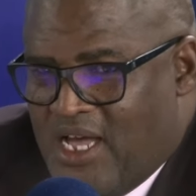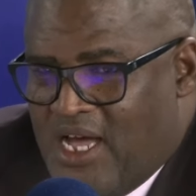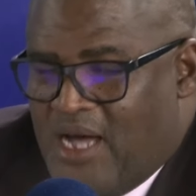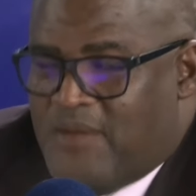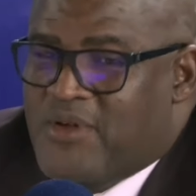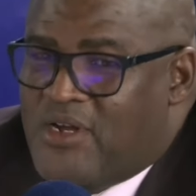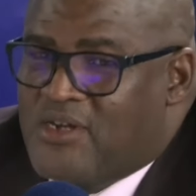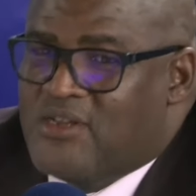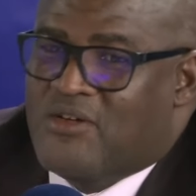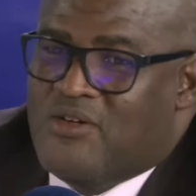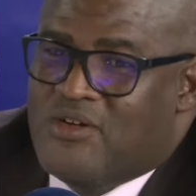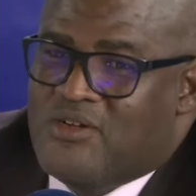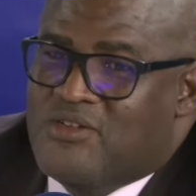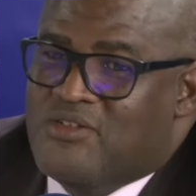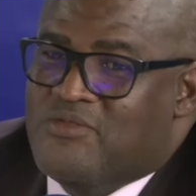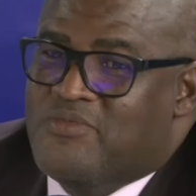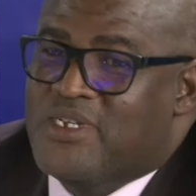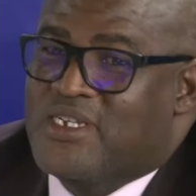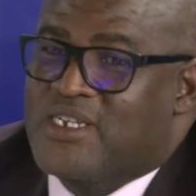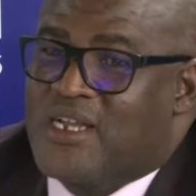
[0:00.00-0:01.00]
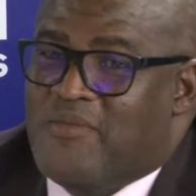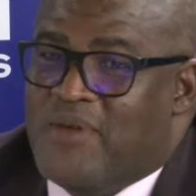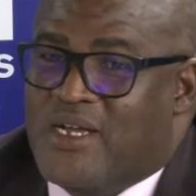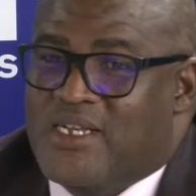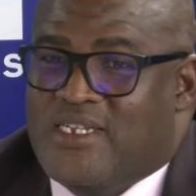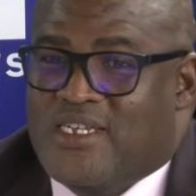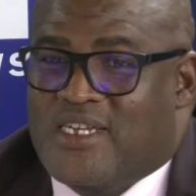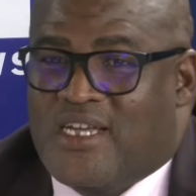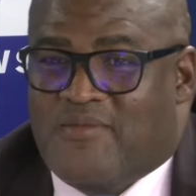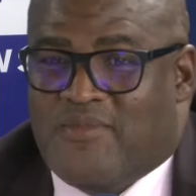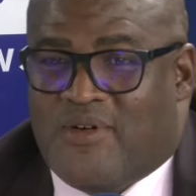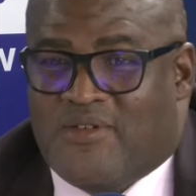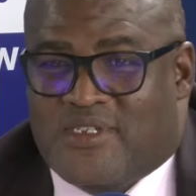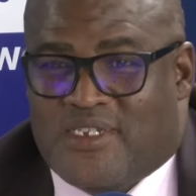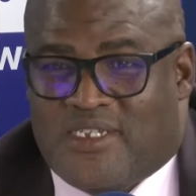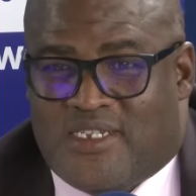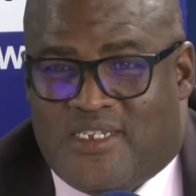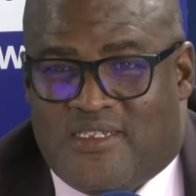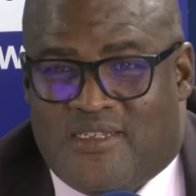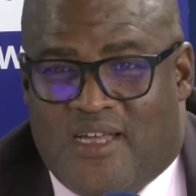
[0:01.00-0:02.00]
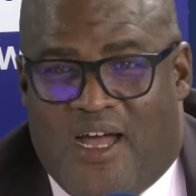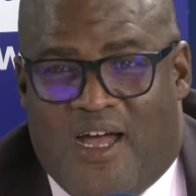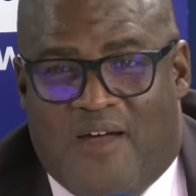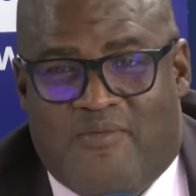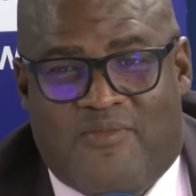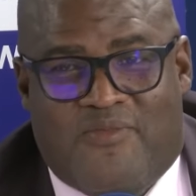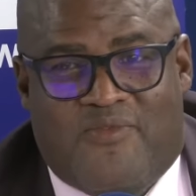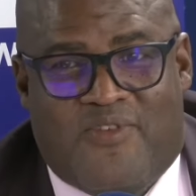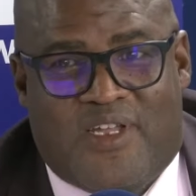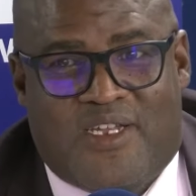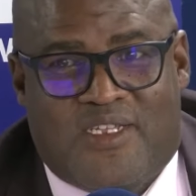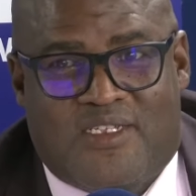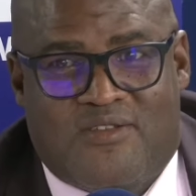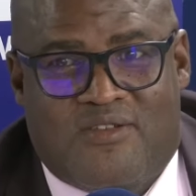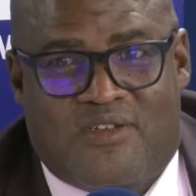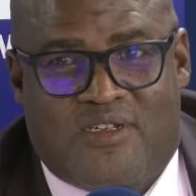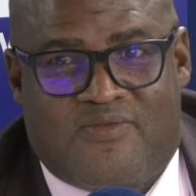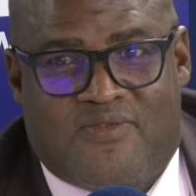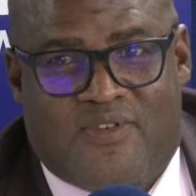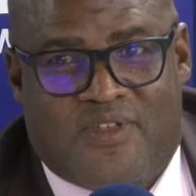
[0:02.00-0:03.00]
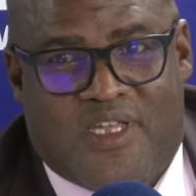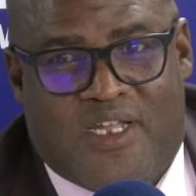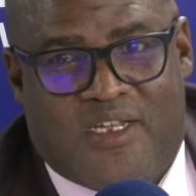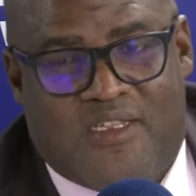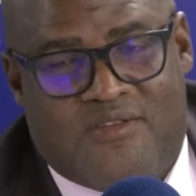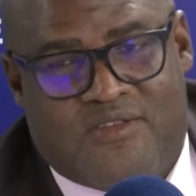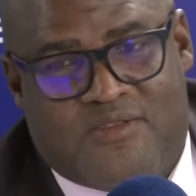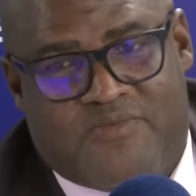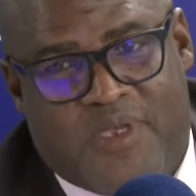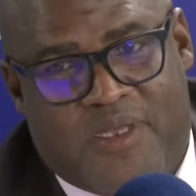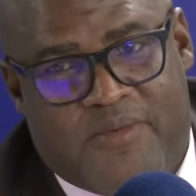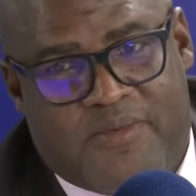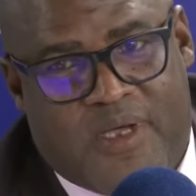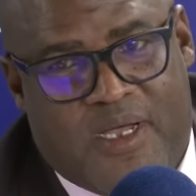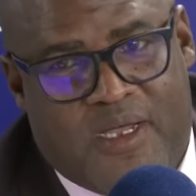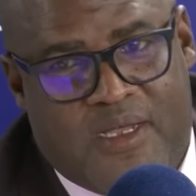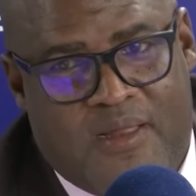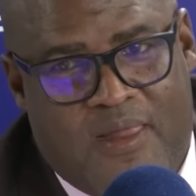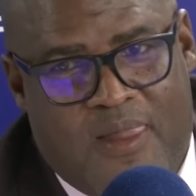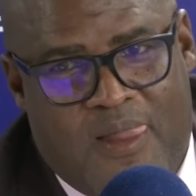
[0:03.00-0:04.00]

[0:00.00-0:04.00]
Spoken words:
I'm not going to be dramatic about it. I'm very sorry for that newspaper.